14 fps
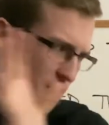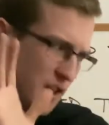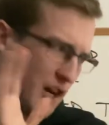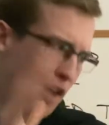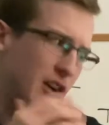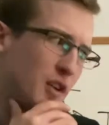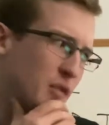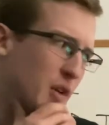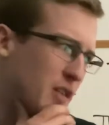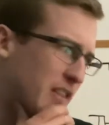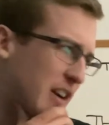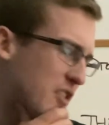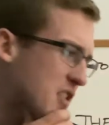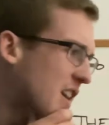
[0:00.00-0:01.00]
Sorry,
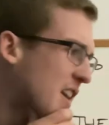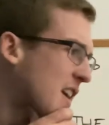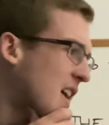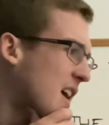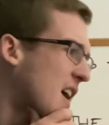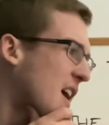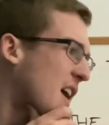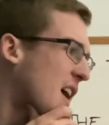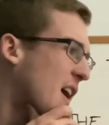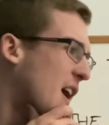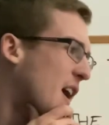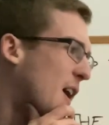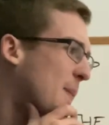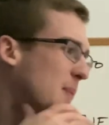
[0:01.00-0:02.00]
coronavirus.
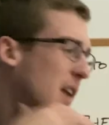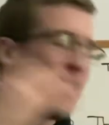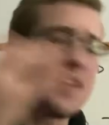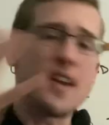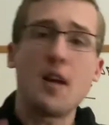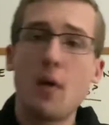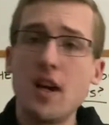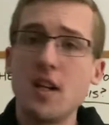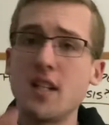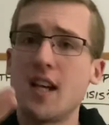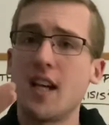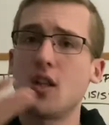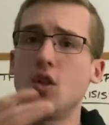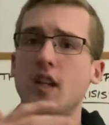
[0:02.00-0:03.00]
And then I want you to
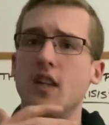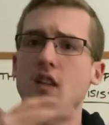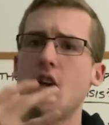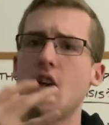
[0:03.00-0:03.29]
take a look at the